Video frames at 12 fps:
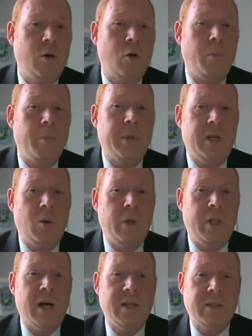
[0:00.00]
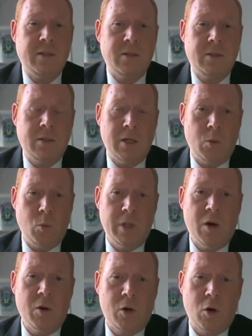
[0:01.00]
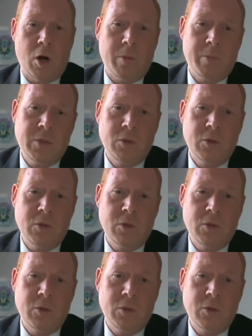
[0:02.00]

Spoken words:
competing with us and with our crops.